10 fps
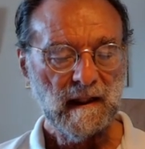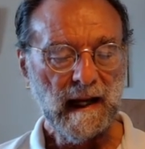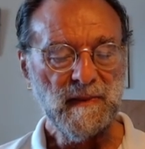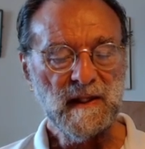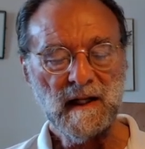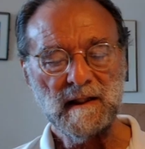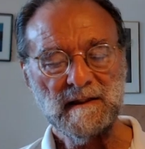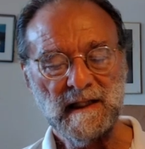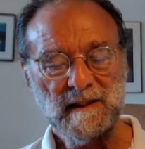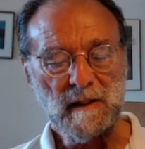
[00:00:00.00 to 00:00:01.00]
and the
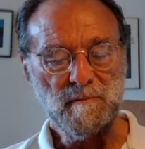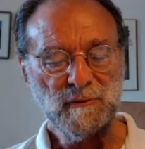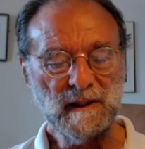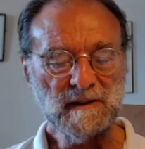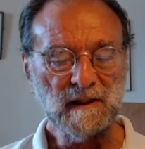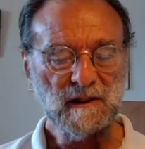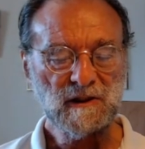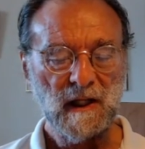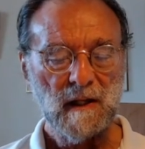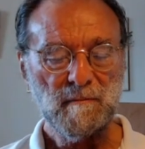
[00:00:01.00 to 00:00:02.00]
idea that presence
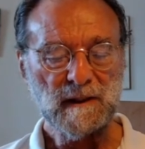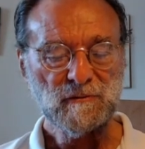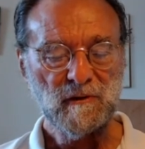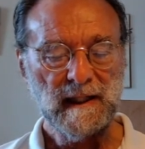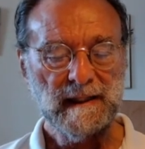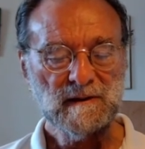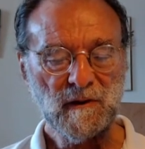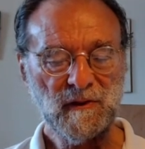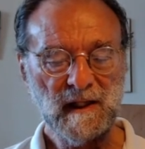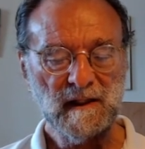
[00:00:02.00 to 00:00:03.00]
must relate to
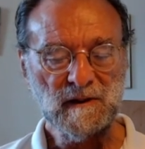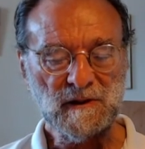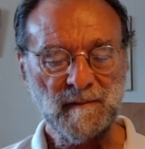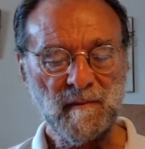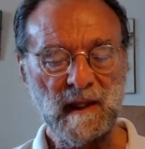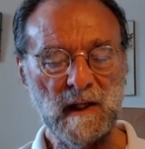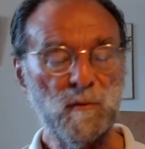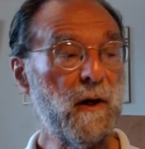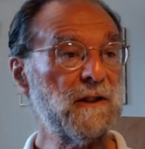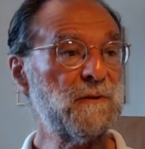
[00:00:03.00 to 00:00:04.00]
things in
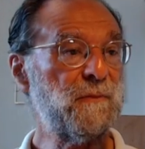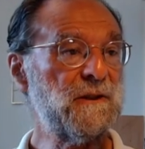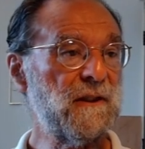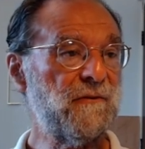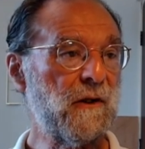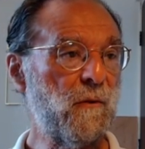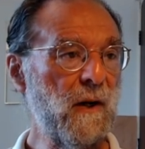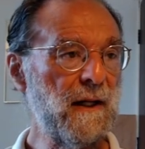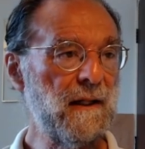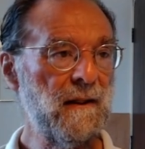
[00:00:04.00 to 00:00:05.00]
one specific
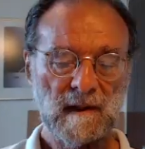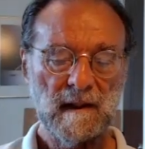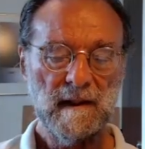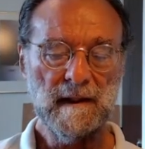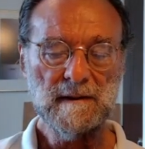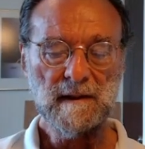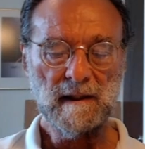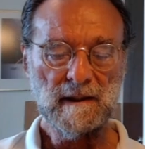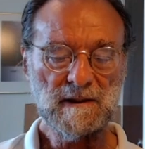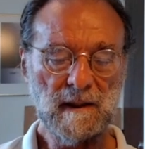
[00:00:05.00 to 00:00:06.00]
way is
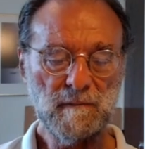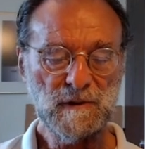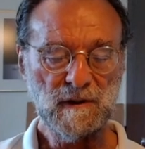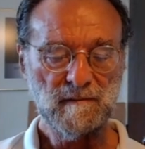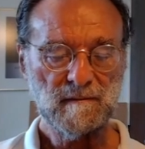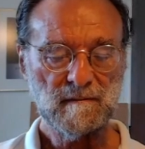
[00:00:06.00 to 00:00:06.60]
an assumption.